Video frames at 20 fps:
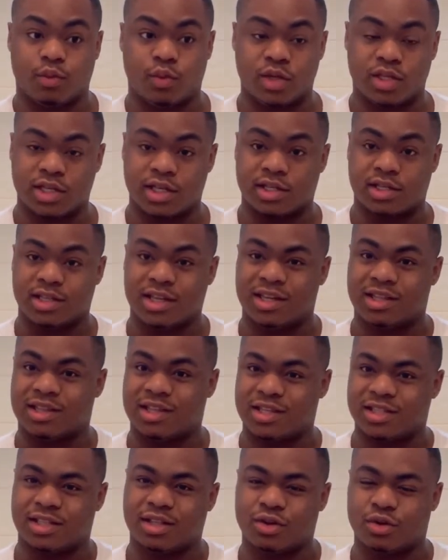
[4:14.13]
We just need
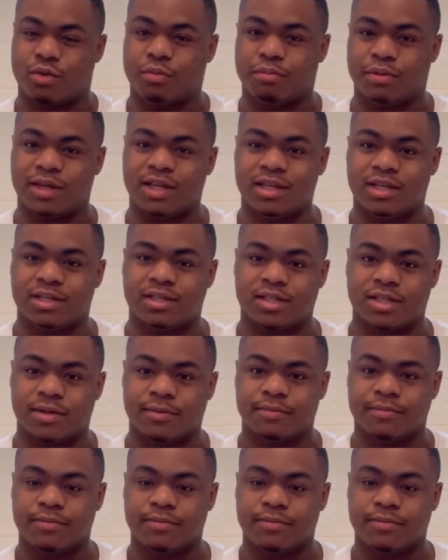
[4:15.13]
this little piece.